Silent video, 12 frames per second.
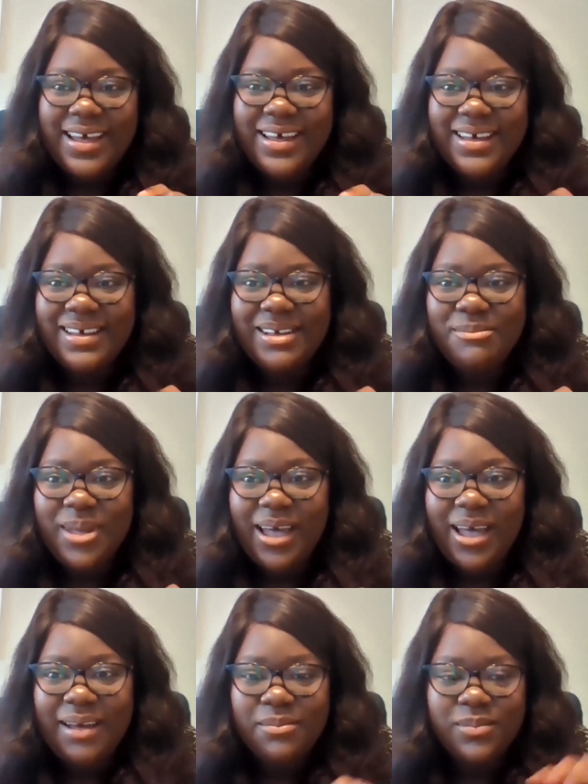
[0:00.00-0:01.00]

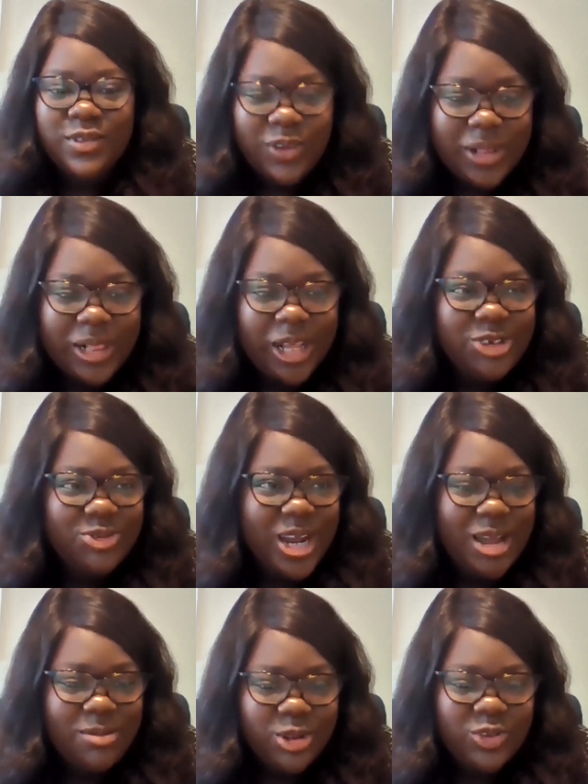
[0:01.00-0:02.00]
I'm so glad you were
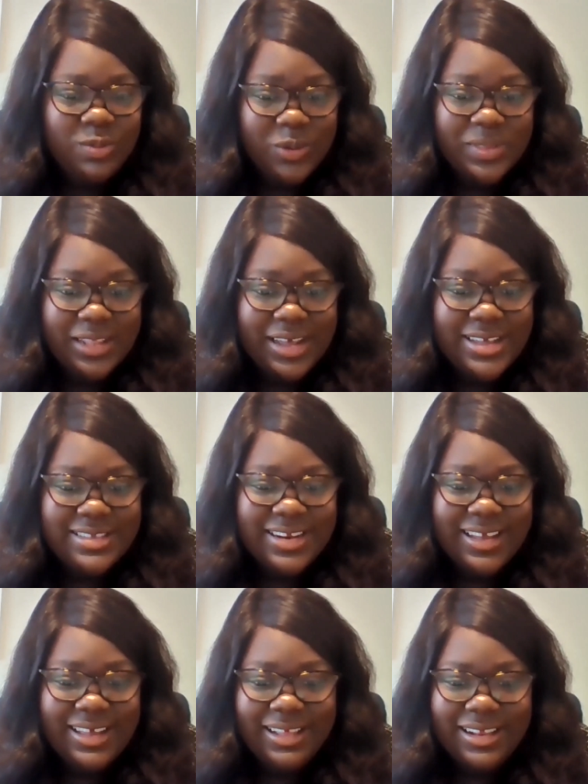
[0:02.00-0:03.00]
able to be with us, and
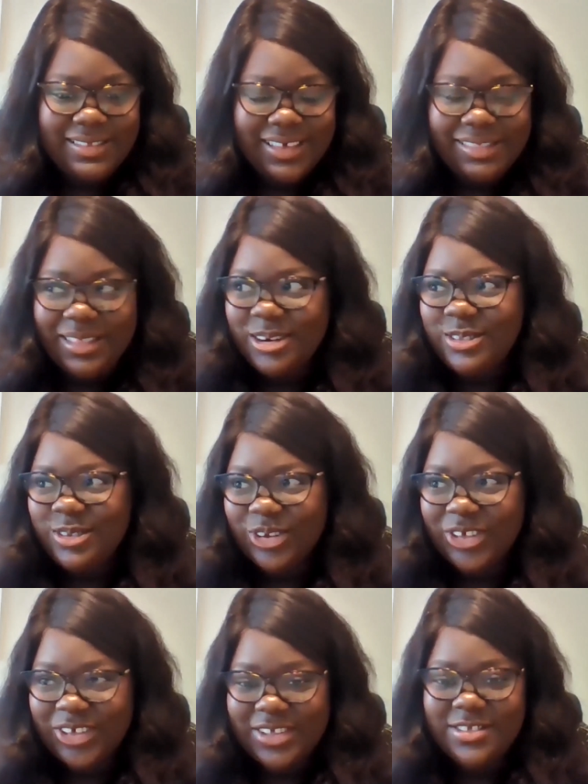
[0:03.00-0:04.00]
I think they're so
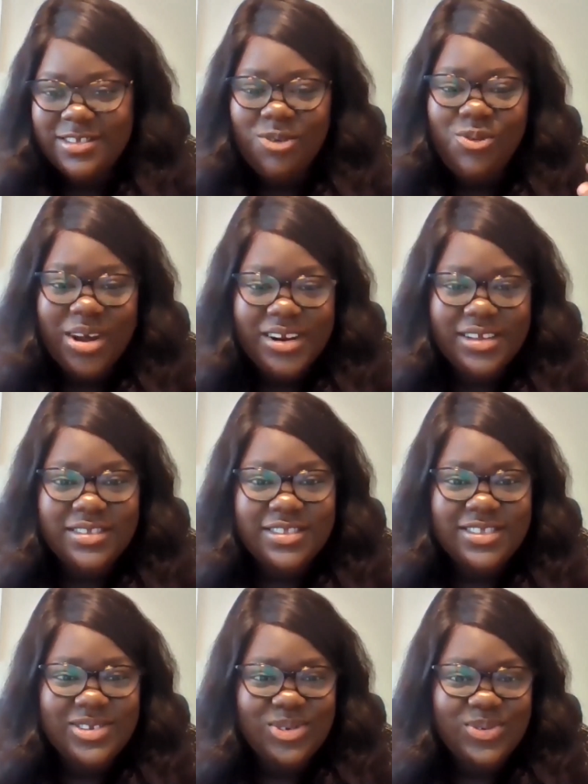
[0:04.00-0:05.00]
good. So I want us
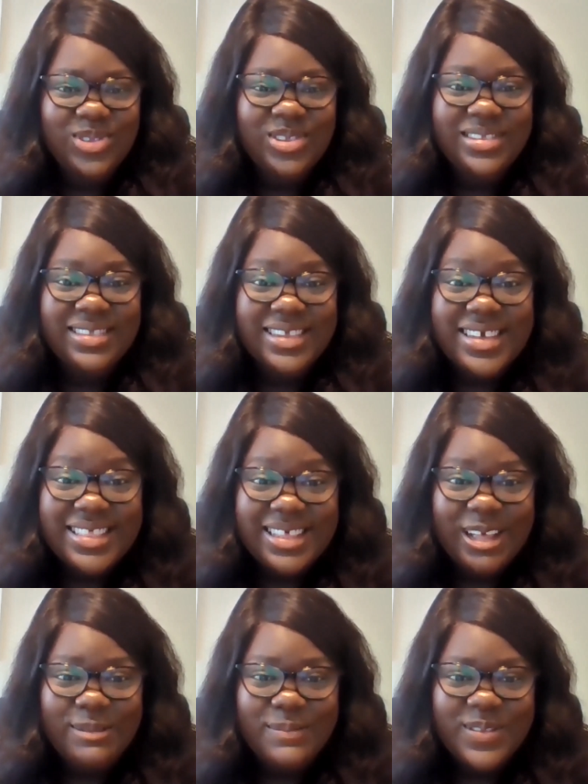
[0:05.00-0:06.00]
to see
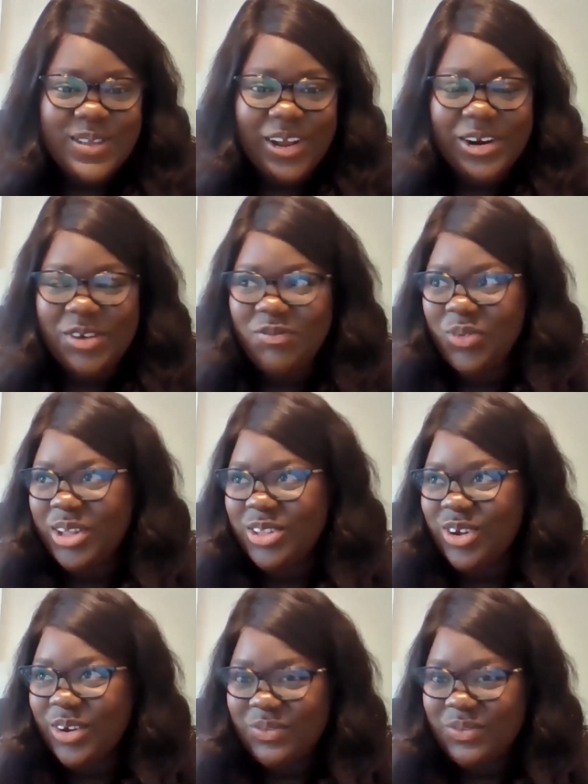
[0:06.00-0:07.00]
them. So I don't know if you want to
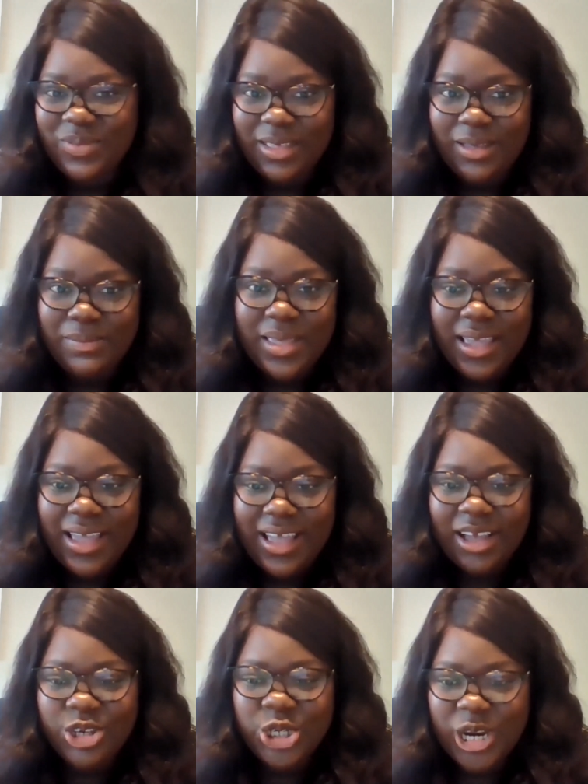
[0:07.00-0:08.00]
talk through them.
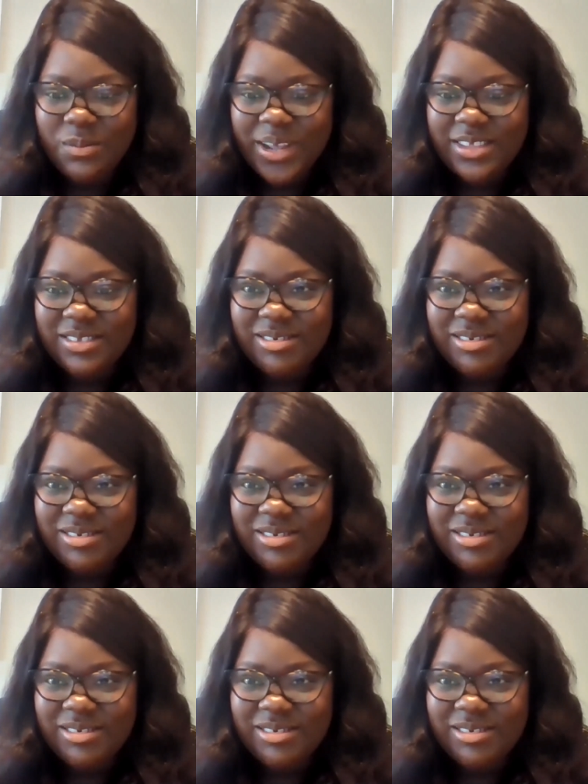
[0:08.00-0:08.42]
I'll share my